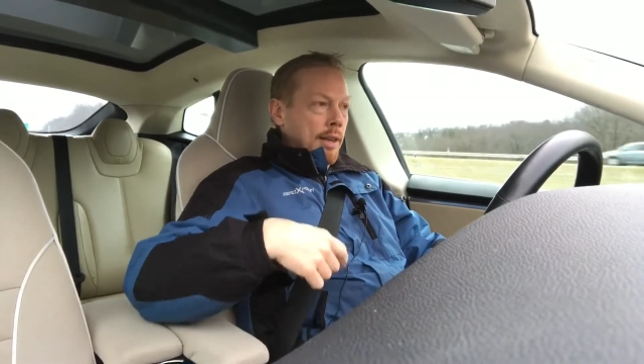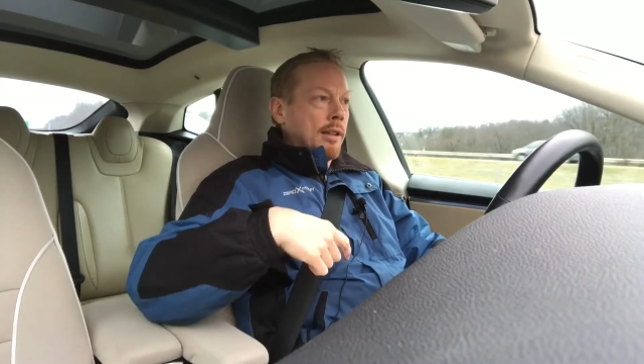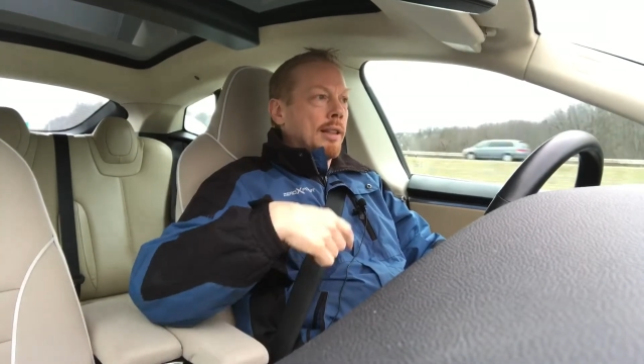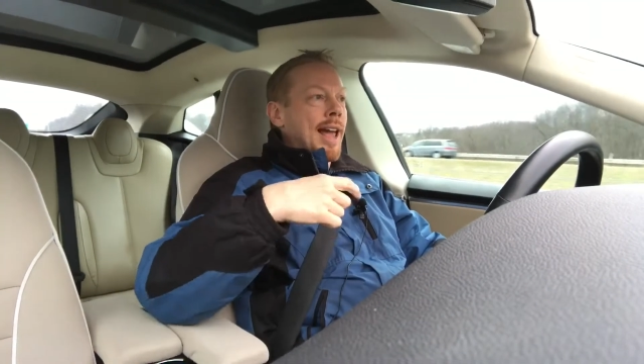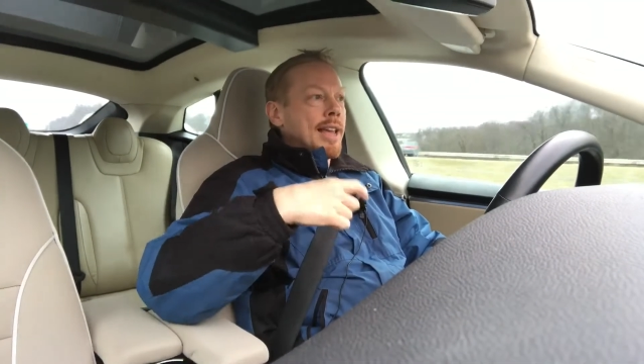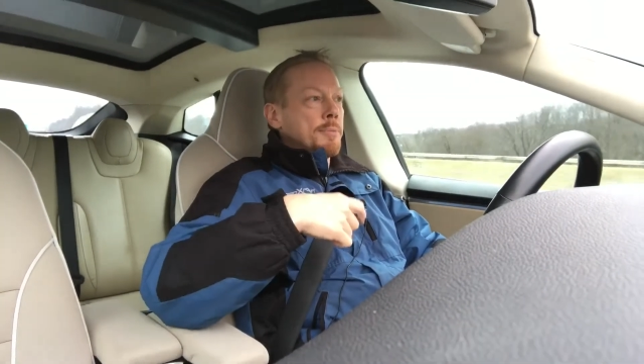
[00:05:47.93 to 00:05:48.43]

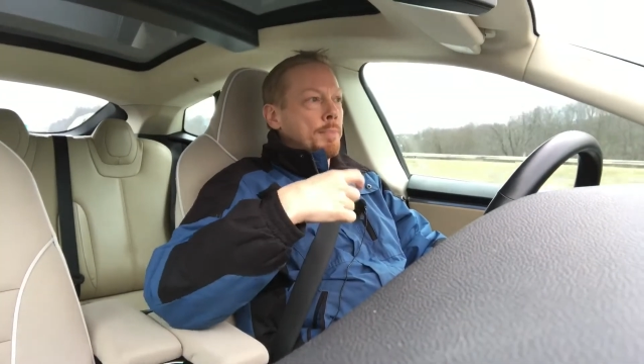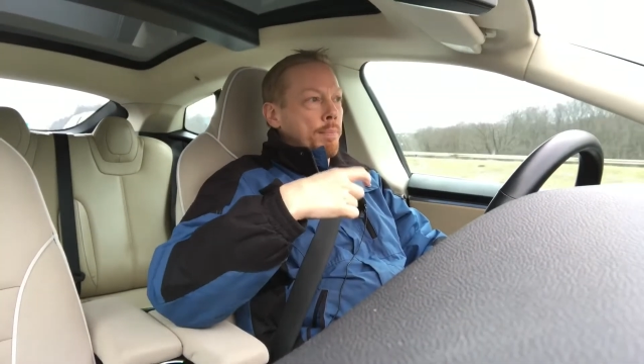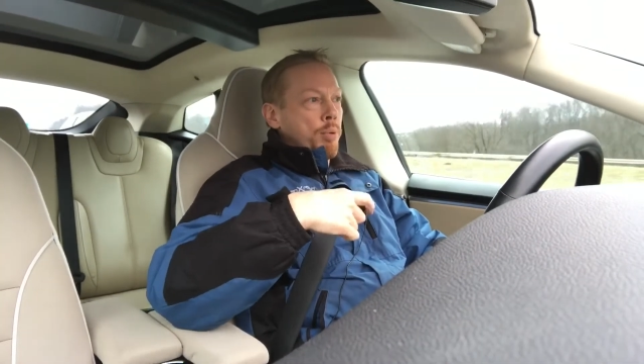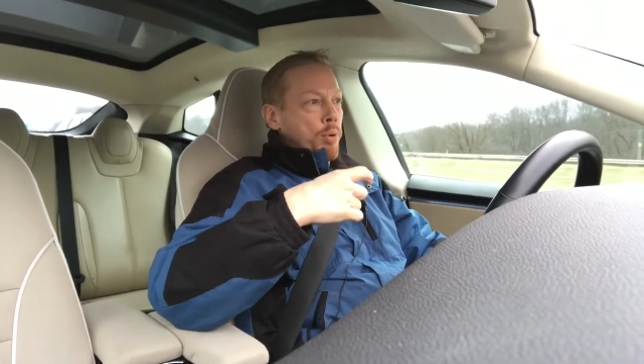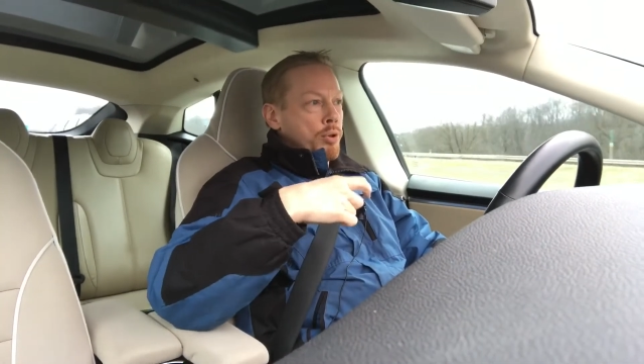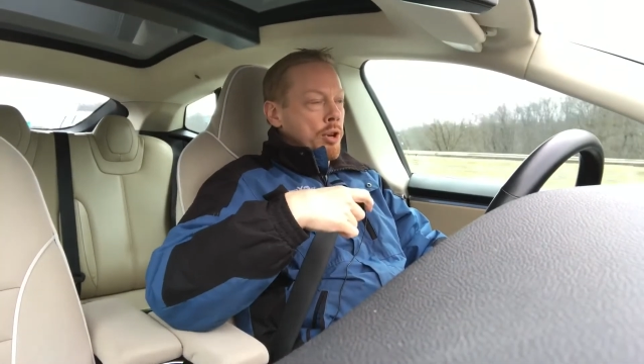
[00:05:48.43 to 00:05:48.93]
clasp
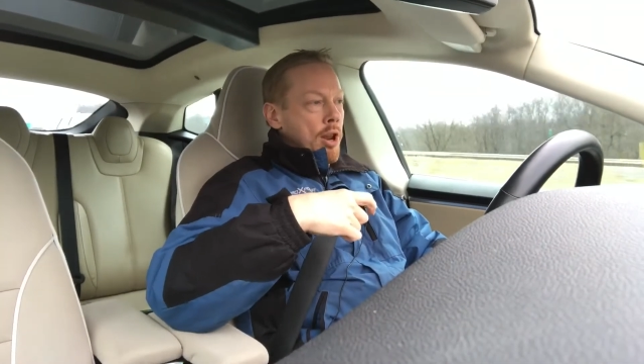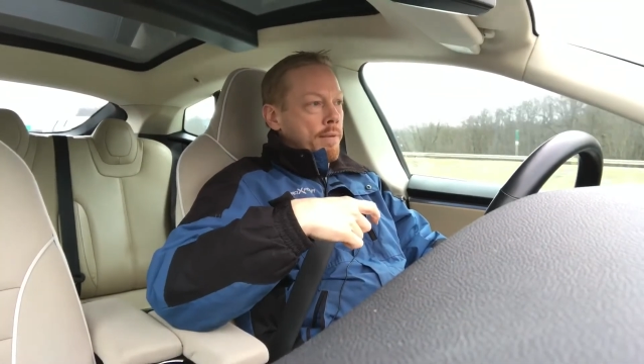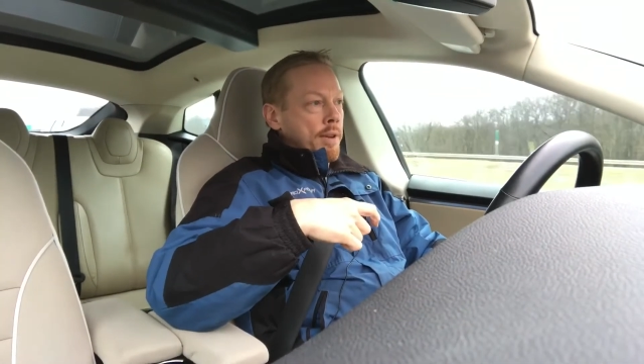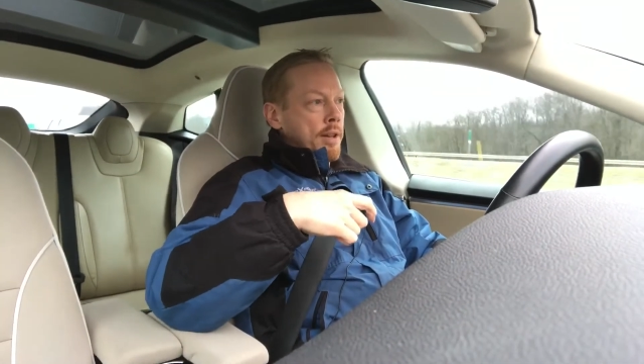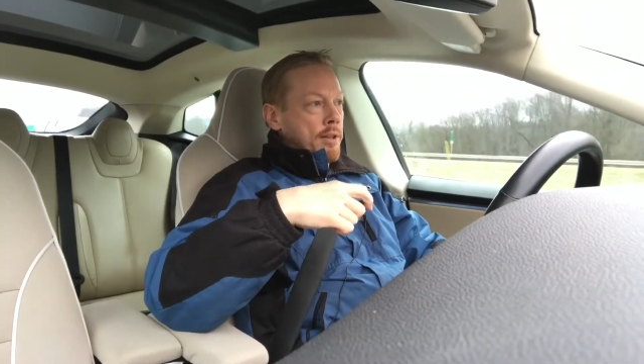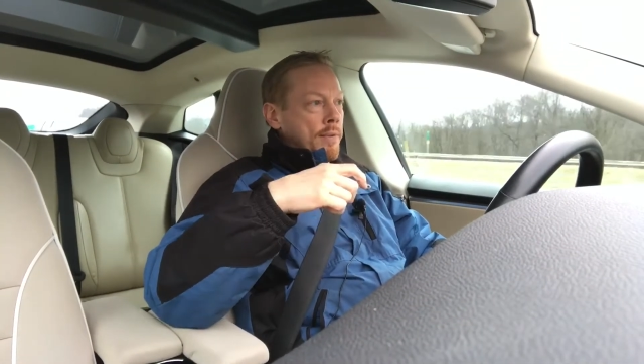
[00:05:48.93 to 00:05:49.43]
portion
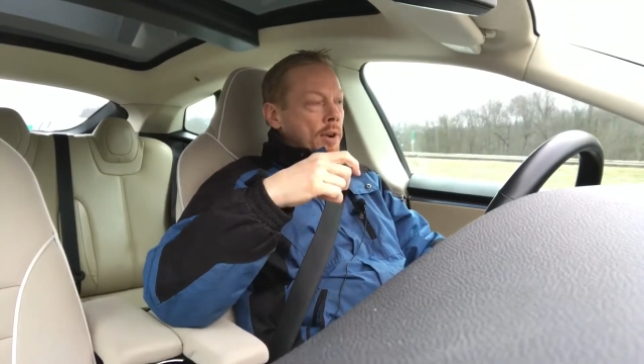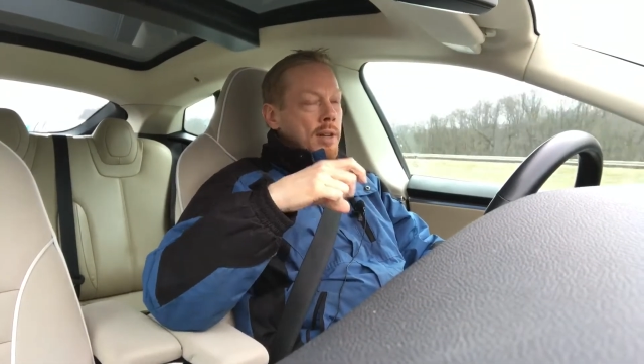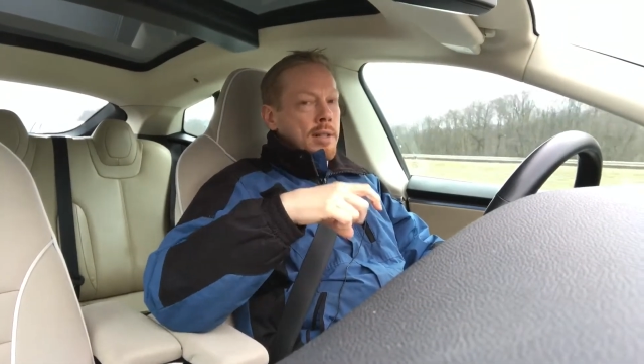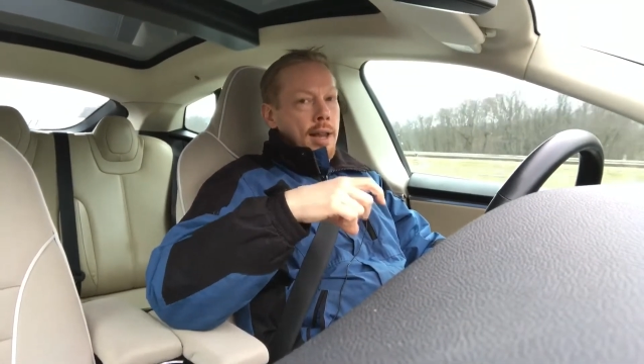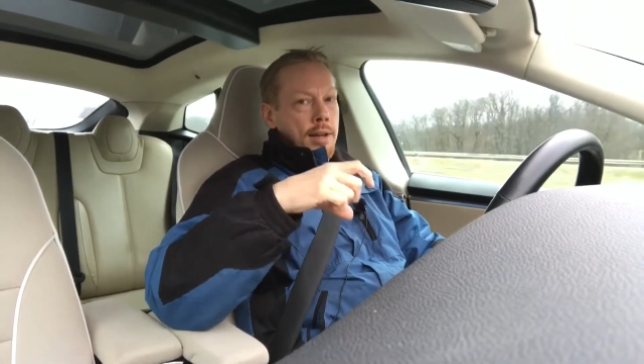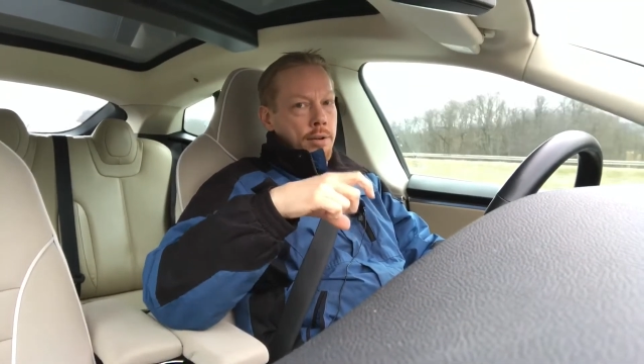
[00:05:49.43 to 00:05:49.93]
of it is very
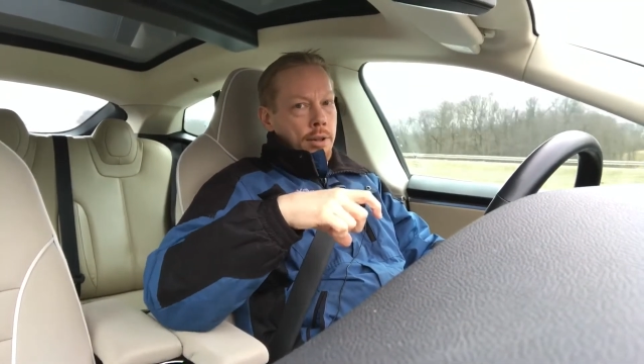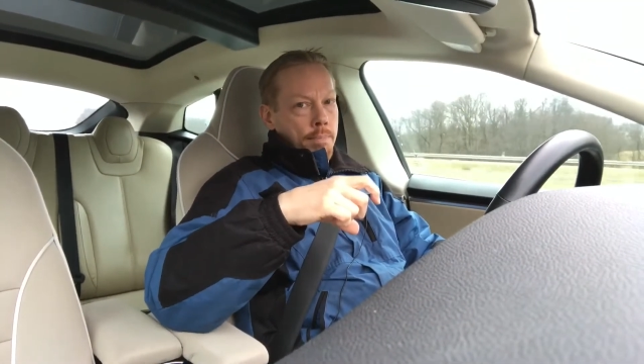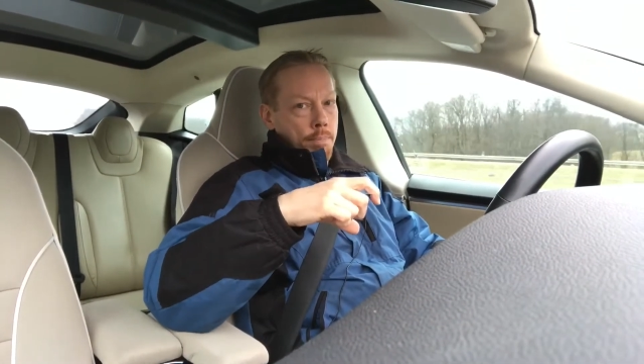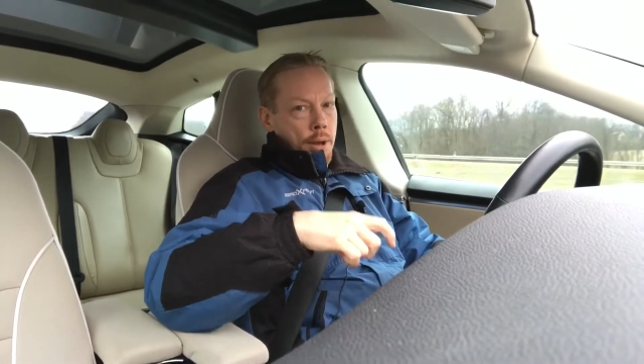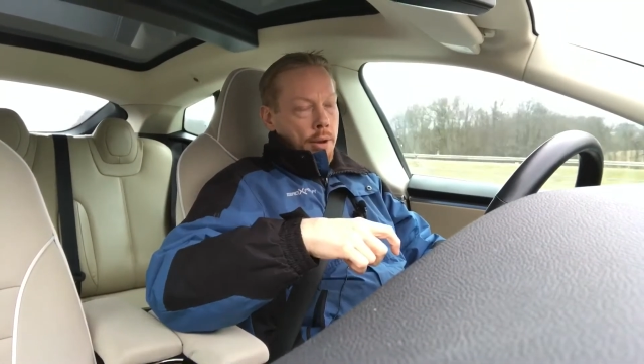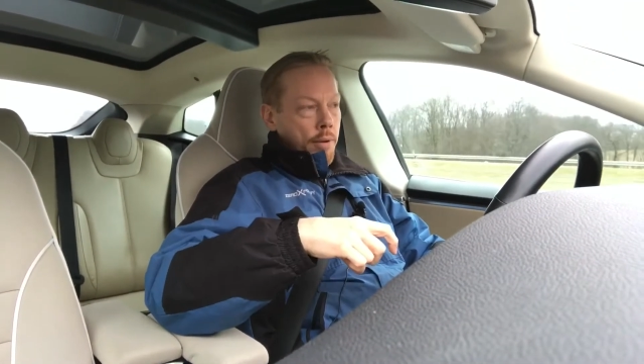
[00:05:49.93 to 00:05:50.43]
tight to the
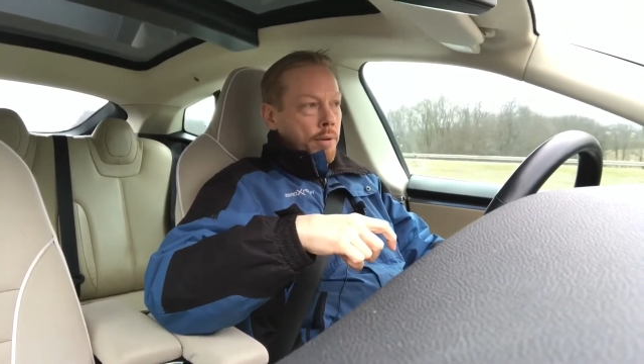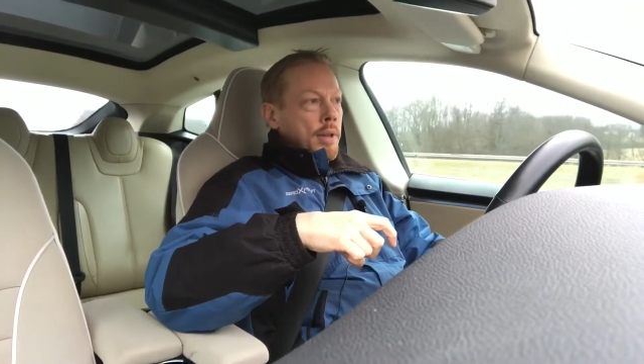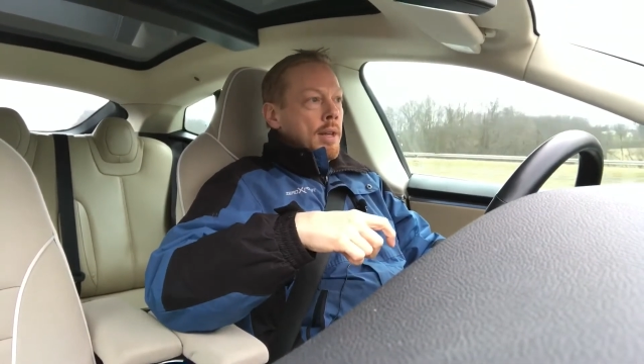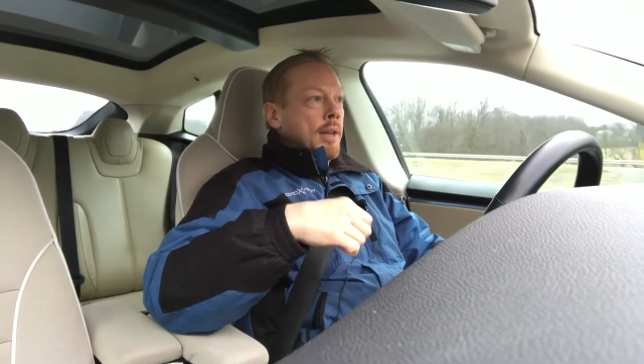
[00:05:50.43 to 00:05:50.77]
buckle,